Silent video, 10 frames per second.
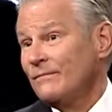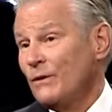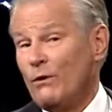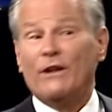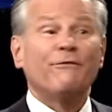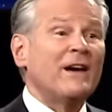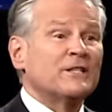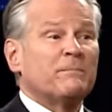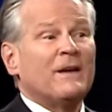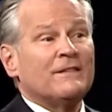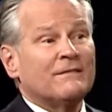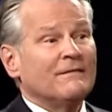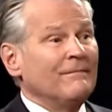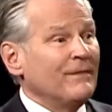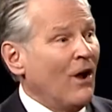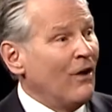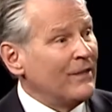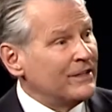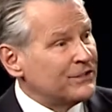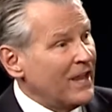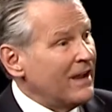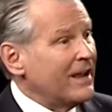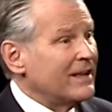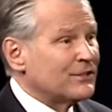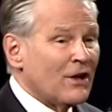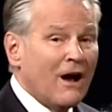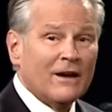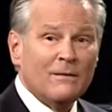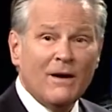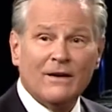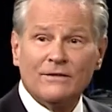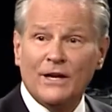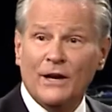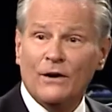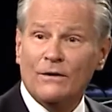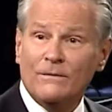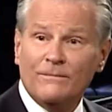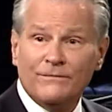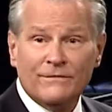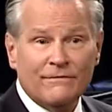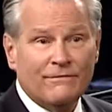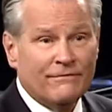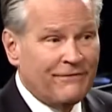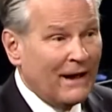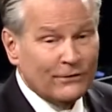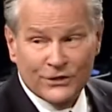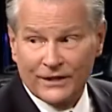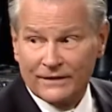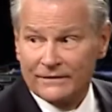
What if I'd spent all these decades talking about, you know, Fauci?